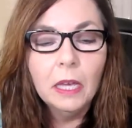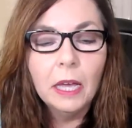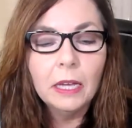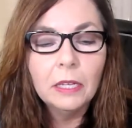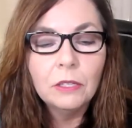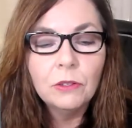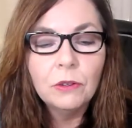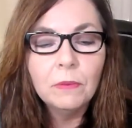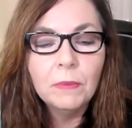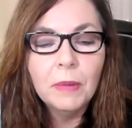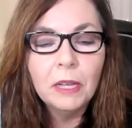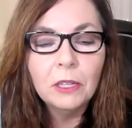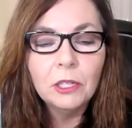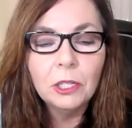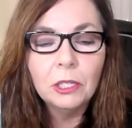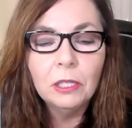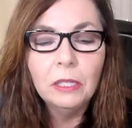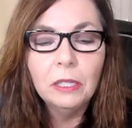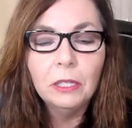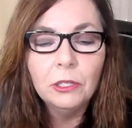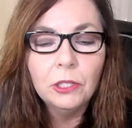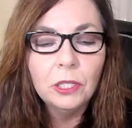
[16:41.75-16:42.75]
Extra
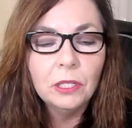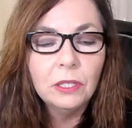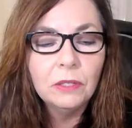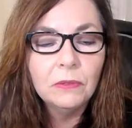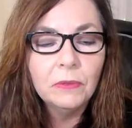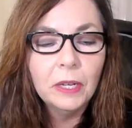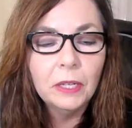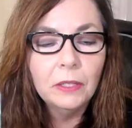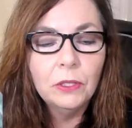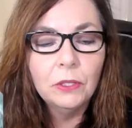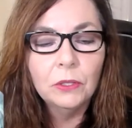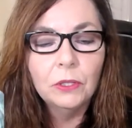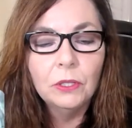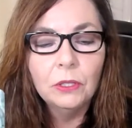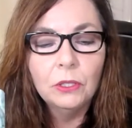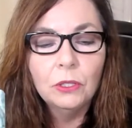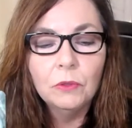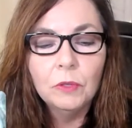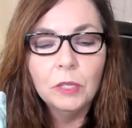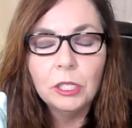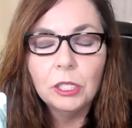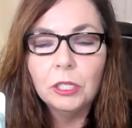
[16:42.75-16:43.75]
magical energy surrounds your
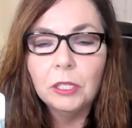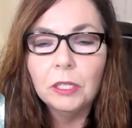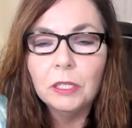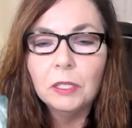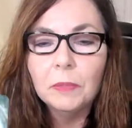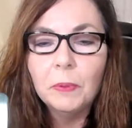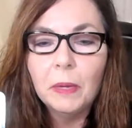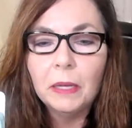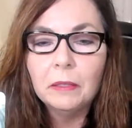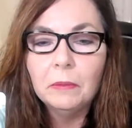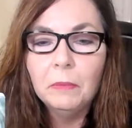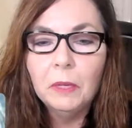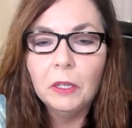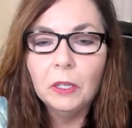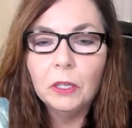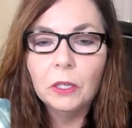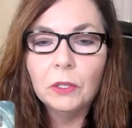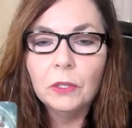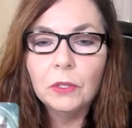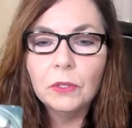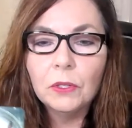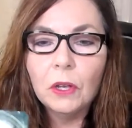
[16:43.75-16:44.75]
situation. Expect
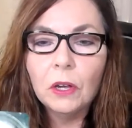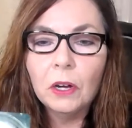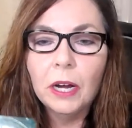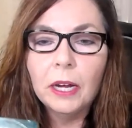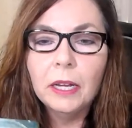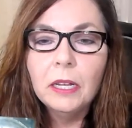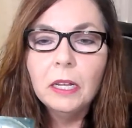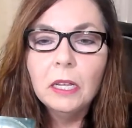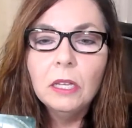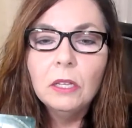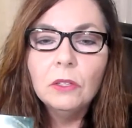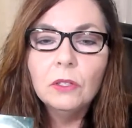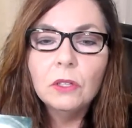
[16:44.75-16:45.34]
miracles. All right.